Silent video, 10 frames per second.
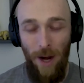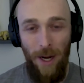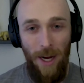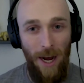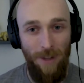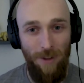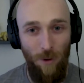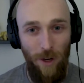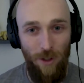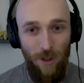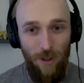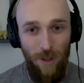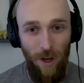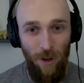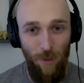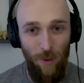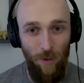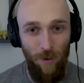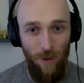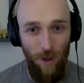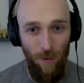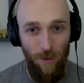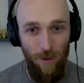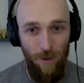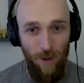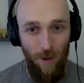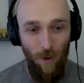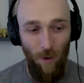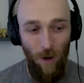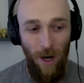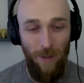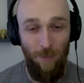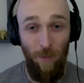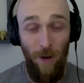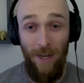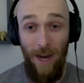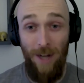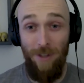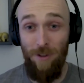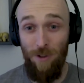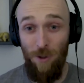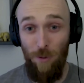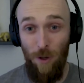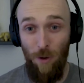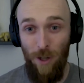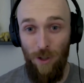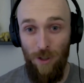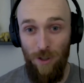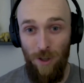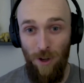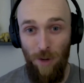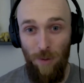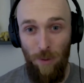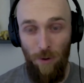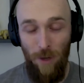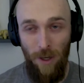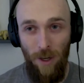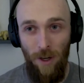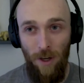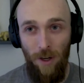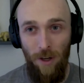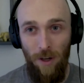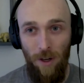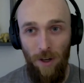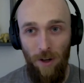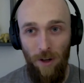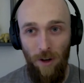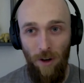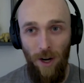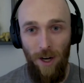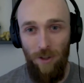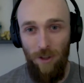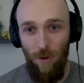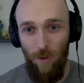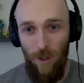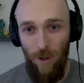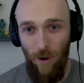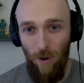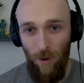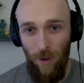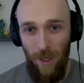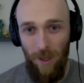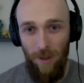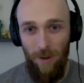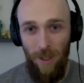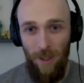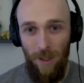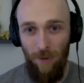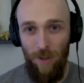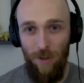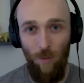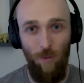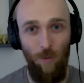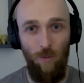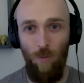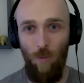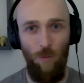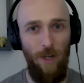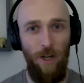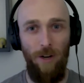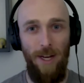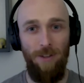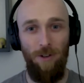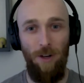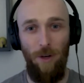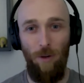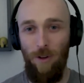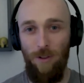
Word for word: but I ask questions that other people don't, or I I ask the stupid questions, and a lot of people are like, "Oh, I actually don't really know," or like they give me some weird answer, and I'm like,